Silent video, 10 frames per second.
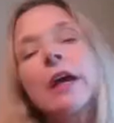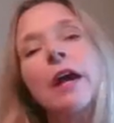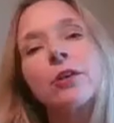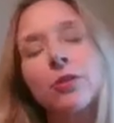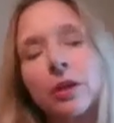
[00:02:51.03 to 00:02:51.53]

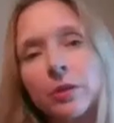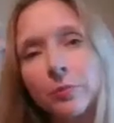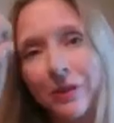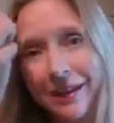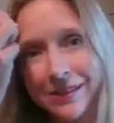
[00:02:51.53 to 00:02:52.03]
and you're going to
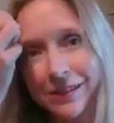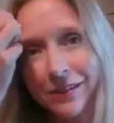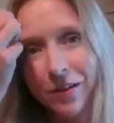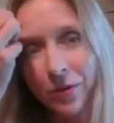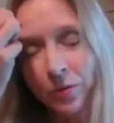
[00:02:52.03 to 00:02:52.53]
place
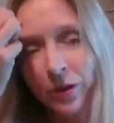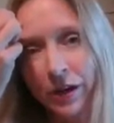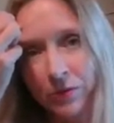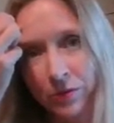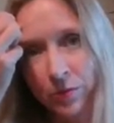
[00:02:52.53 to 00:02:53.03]
it on
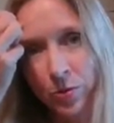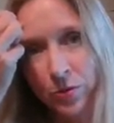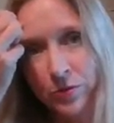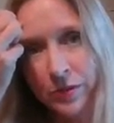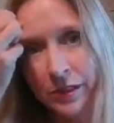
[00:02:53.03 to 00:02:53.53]
wherever the
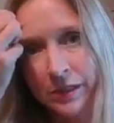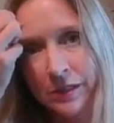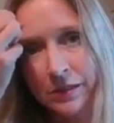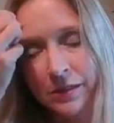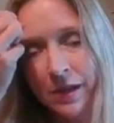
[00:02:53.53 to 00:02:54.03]
bruise
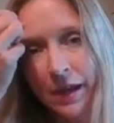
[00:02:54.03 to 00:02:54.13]
is.